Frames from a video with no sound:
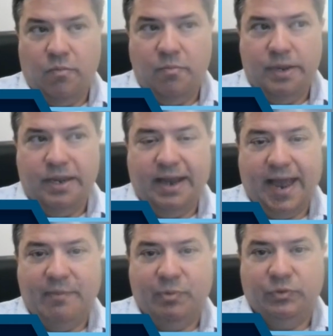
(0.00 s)
being
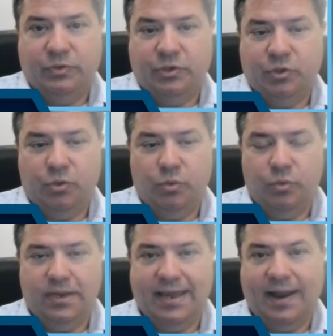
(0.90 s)
able to
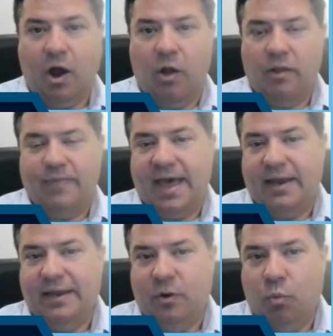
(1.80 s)
get all of
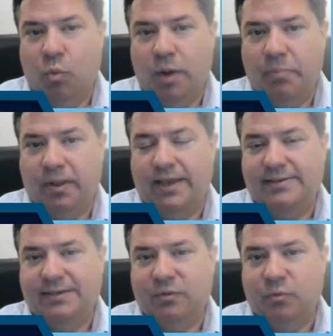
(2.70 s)
that into one
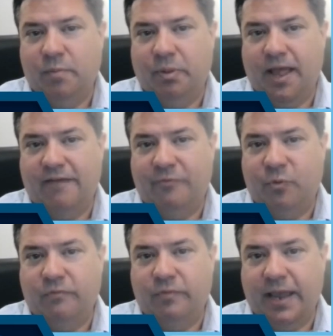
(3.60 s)
place and one
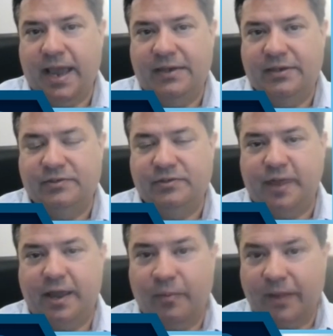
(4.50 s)
platform for the agents, so
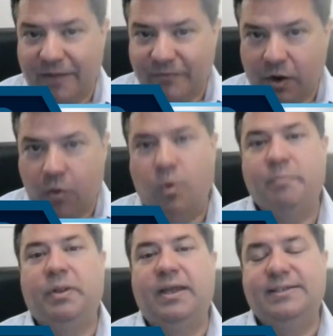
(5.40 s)
they only have to go
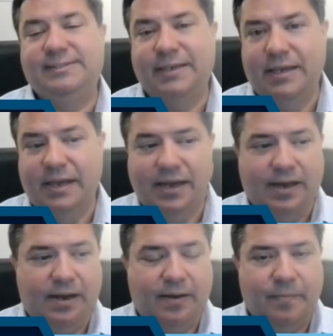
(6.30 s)
one place,
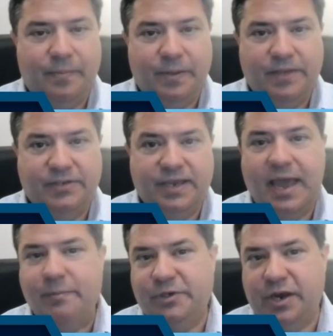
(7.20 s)
is a
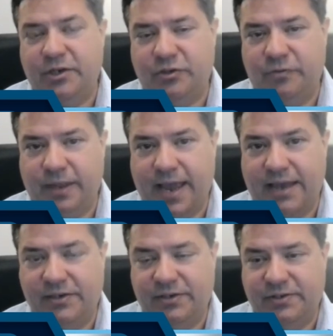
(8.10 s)
game changer for the
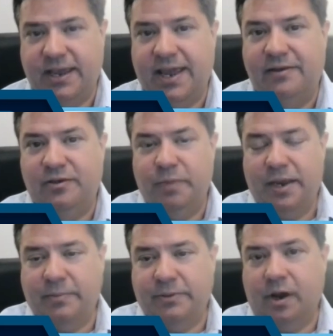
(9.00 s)
agents. And to
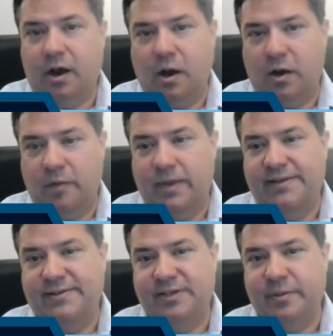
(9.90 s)
be able to
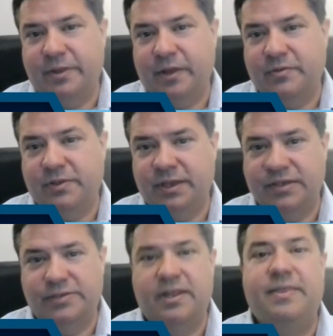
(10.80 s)
automate some of those
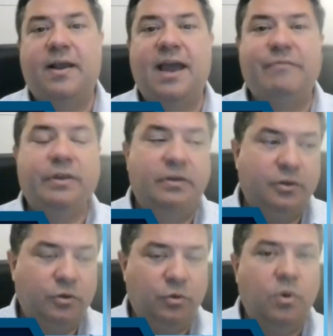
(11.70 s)
things that they're having to
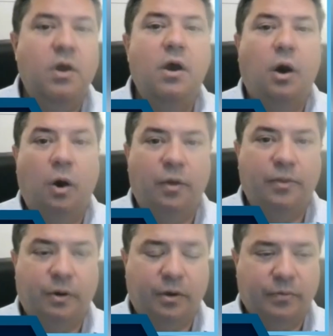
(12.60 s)
do on
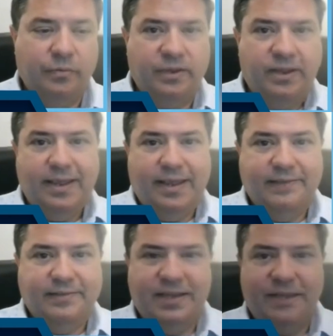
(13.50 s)
their own
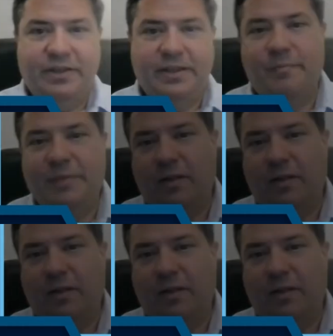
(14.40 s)
is giving them their